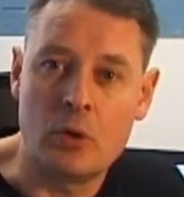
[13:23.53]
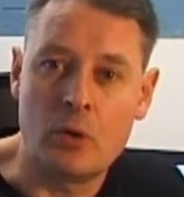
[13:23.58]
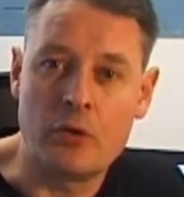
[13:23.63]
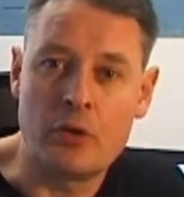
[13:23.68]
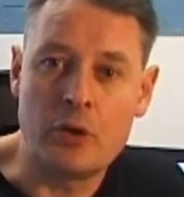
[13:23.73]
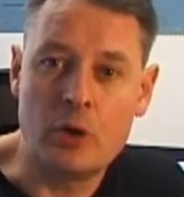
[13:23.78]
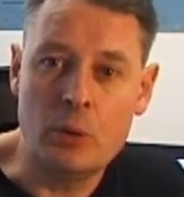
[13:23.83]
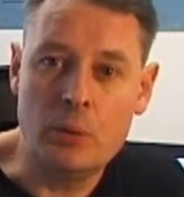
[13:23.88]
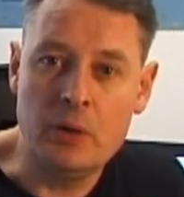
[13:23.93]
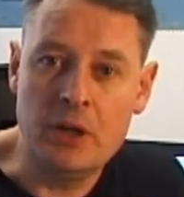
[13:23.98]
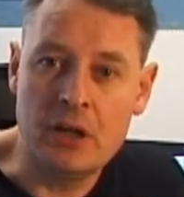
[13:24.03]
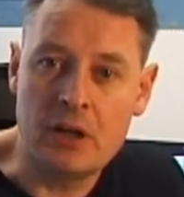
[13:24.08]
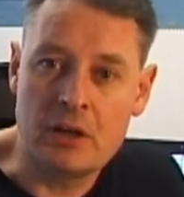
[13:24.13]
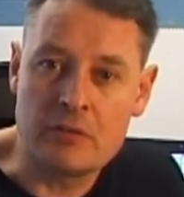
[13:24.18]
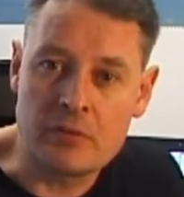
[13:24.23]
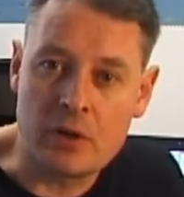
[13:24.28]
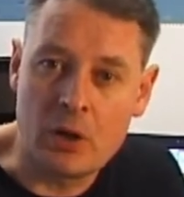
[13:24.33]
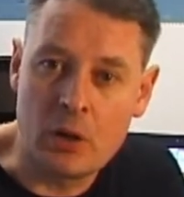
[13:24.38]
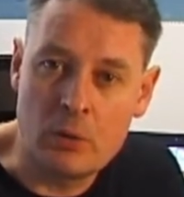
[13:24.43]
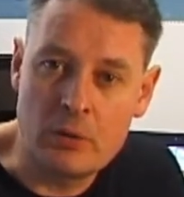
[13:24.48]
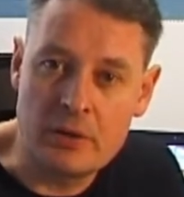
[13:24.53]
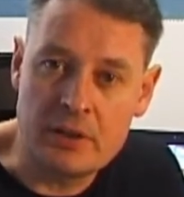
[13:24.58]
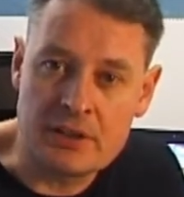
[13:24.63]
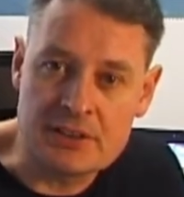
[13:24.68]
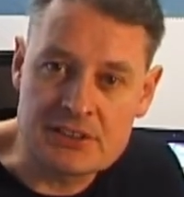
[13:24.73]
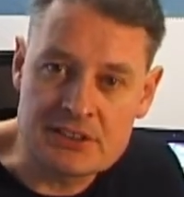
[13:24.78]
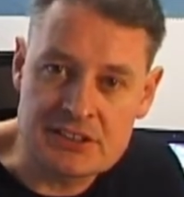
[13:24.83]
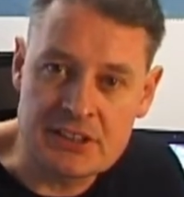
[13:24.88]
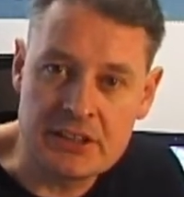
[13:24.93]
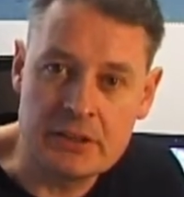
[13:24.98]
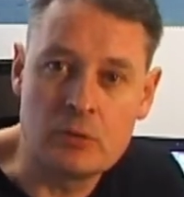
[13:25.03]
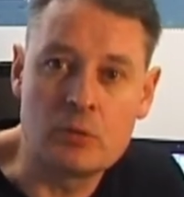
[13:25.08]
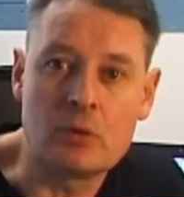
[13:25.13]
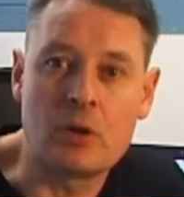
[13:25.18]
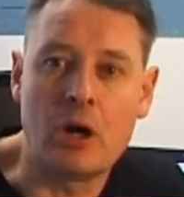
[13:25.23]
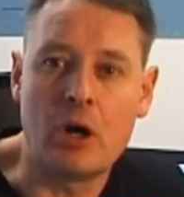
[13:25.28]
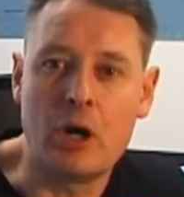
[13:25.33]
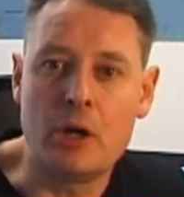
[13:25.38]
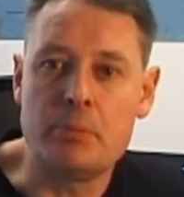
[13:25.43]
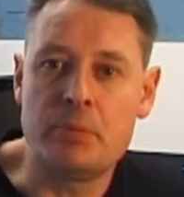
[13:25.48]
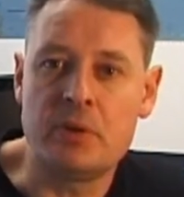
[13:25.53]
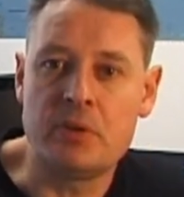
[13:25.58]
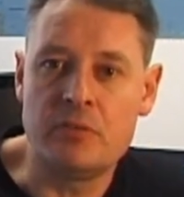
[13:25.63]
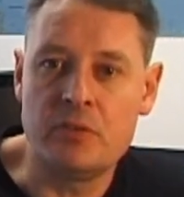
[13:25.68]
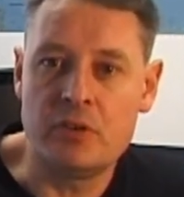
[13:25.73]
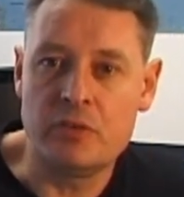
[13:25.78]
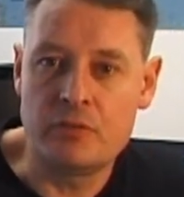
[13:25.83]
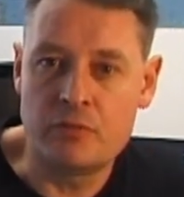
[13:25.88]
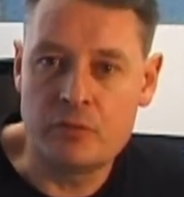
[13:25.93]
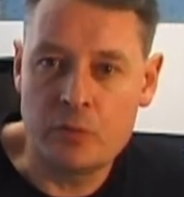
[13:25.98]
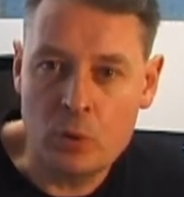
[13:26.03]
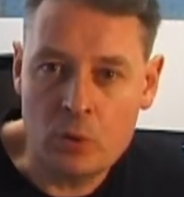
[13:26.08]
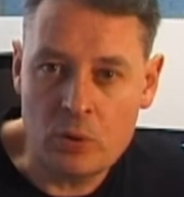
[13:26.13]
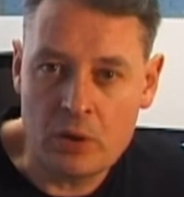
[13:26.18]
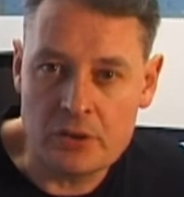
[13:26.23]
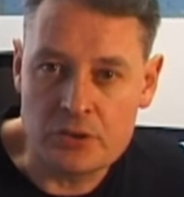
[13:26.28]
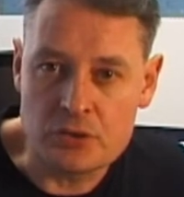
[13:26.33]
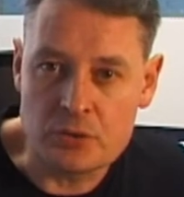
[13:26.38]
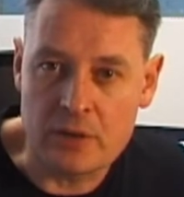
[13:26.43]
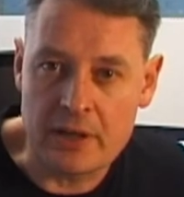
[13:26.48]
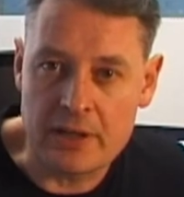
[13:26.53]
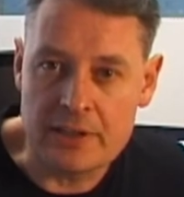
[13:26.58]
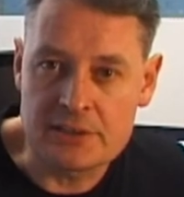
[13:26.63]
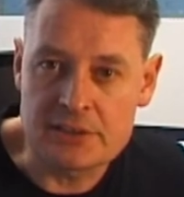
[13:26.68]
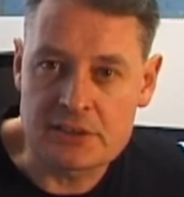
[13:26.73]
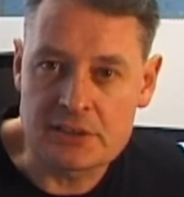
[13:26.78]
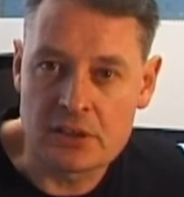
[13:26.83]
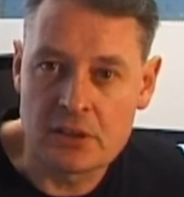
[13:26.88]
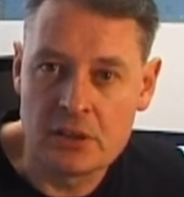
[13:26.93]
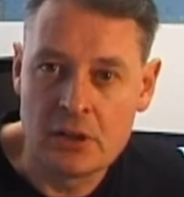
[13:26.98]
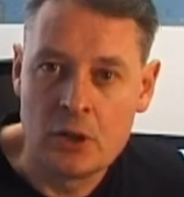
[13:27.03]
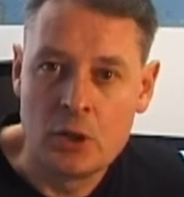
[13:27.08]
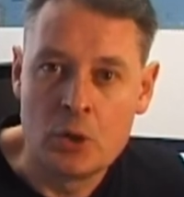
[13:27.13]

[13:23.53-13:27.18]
Although we have only a single IPv4 address,